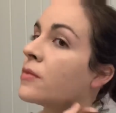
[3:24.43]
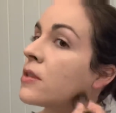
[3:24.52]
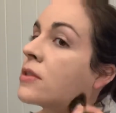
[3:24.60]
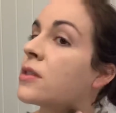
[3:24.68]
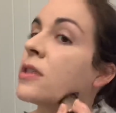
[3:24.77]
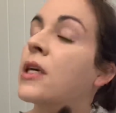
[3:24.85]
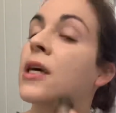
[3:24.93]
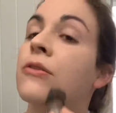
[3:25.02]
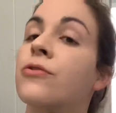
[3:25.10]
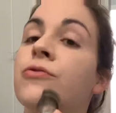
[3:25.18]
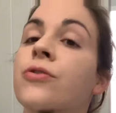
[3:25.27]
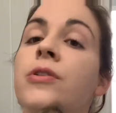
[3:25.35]
See how
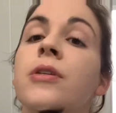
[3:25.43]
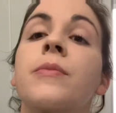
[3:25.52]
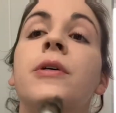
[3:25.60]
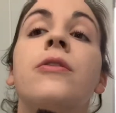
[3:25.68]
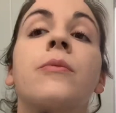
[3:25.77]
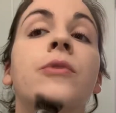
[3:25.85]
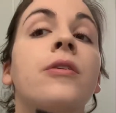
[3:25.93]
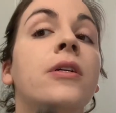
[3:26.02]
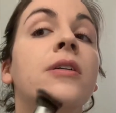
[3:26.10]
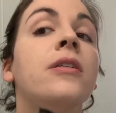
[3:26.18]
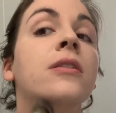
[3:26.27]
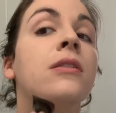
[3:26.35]
truly buildable it
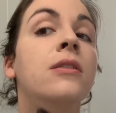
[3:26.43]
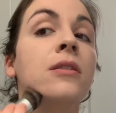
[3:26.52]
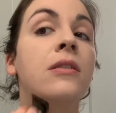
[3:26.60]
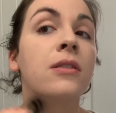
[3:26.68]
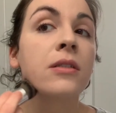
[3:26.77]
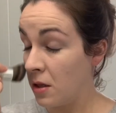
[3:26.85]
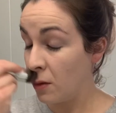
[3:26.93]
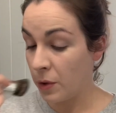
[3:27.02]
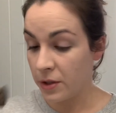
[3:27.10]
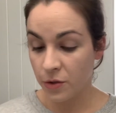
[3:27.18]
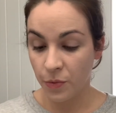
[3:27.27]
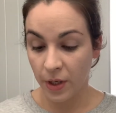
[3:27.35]
is. The
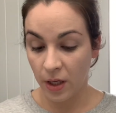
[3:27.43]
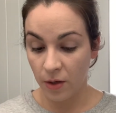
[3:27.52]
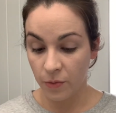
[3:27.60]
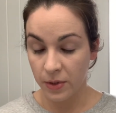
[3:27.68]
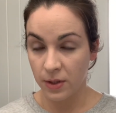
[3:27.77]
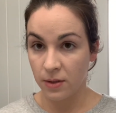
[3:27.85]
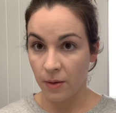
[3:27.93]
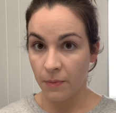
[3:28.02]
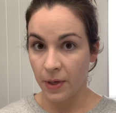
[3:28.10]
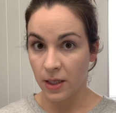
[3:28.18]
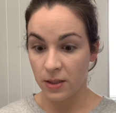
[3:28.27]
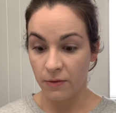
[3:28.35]
120 was a
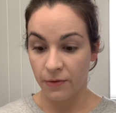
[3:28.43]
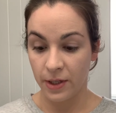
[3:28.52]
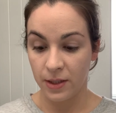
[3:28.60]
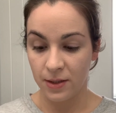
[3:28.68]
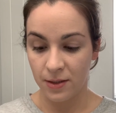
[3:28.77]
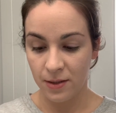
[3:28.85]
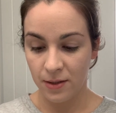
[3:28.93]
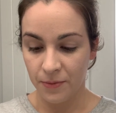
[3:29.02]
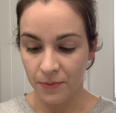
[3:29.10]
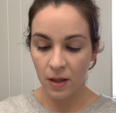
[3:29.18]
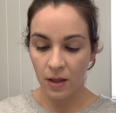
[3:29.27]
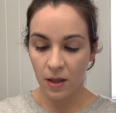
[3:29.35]
big difference.
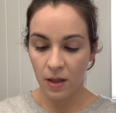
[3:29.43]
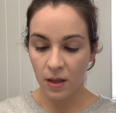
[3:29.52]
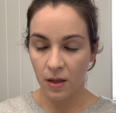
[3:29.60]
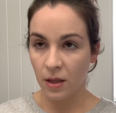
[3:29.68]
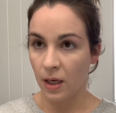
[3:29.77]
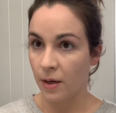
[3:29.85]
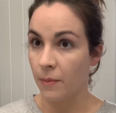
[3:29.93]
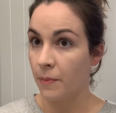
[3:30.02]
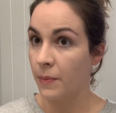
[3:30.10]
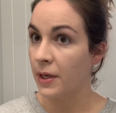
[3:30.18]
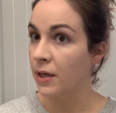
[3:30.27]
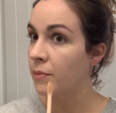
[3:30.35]
Like a
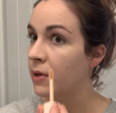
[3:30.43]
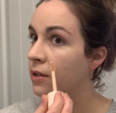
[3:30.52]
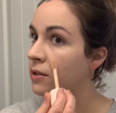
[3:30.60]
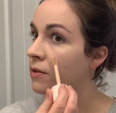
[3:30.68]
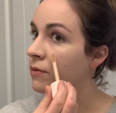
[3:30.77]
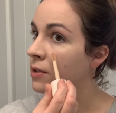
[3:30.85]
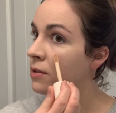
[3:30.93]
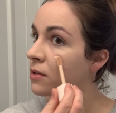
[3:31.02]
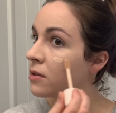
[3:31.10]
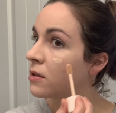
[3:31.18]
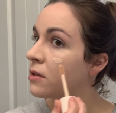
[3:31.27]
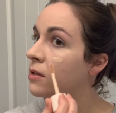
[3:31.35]
big difference.
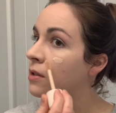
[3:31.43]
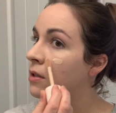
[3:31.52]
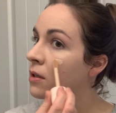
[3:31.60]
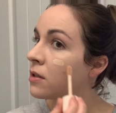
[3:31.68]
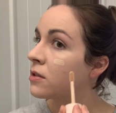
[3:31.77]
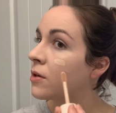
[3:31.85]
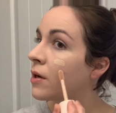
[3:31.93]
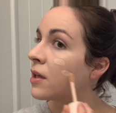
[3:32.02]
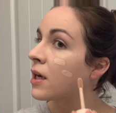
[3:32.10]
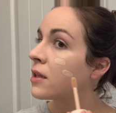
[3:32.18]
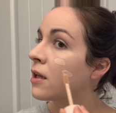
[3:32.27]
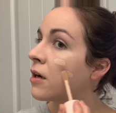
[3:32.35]
So I
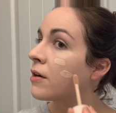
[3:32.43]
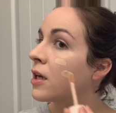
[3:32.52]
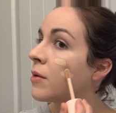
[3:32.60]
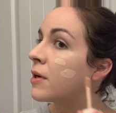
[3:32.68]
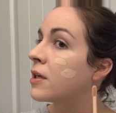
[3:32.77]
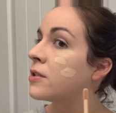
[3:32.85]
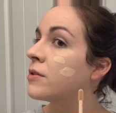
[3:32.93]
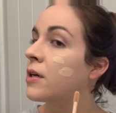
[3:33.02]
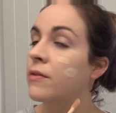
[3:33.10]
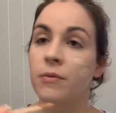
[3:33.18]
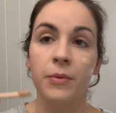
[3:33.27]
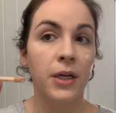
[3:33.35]
like that already, but I do
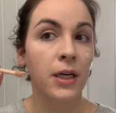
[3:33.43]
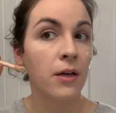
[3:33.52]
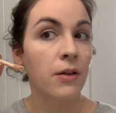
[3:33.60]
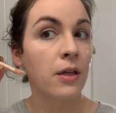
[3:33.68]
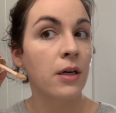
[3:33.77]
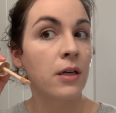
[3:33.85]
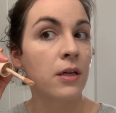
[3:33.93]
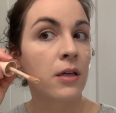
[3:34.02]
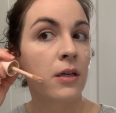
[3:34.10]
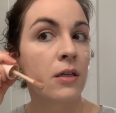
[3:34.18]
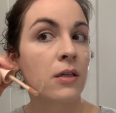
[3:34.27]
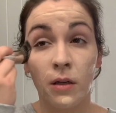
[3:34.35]
have a breakout
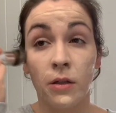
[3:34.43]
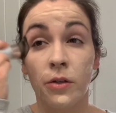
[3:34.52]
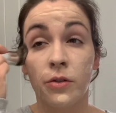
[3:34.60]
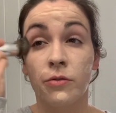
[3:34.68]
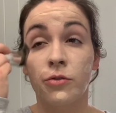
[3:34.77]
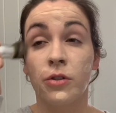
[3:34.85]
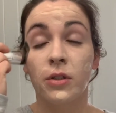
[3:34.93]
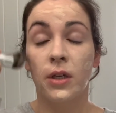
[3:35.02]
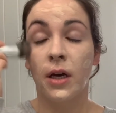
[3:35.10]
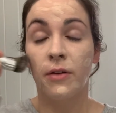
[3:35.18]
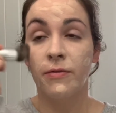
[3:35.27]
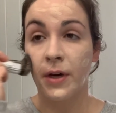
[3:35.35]
there. And usually
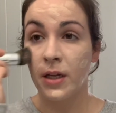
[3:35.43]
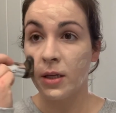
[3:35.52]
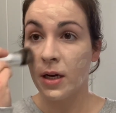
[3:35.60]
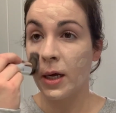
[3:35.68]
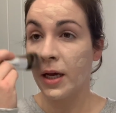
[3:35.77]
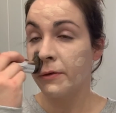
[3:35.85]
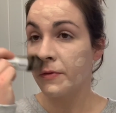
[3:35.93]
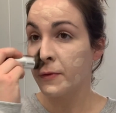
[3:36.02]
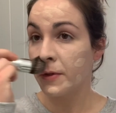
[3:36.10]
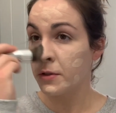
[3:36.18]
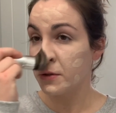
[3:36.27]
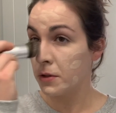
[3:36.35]
I find that I have
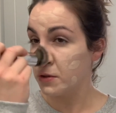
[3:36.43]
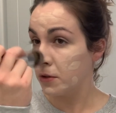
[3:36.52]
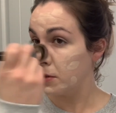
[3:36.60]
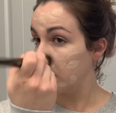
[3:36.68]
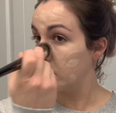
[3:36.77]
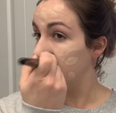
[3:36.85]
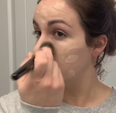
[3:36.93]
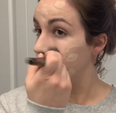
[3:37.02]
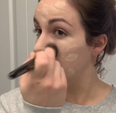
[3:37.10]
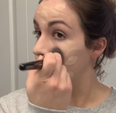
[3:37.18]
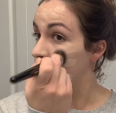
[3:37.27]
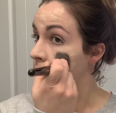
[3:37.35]

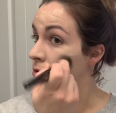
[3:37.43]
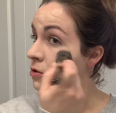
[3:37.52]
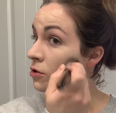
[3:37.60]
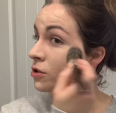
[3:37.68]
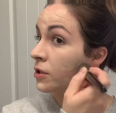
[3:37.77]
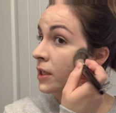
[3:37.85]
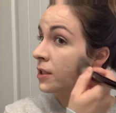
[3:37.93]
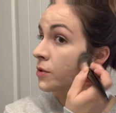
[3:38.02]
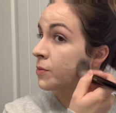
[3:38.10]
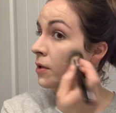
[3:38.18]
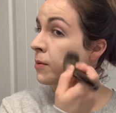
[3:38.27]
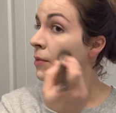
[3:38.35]
streaks
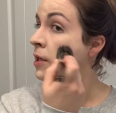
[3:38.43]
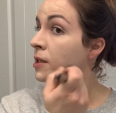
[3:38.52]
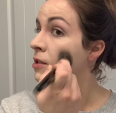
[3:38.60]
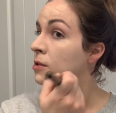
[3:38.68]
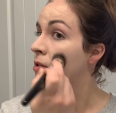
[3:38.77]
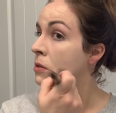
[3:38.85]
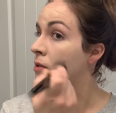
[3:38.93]
with a brush.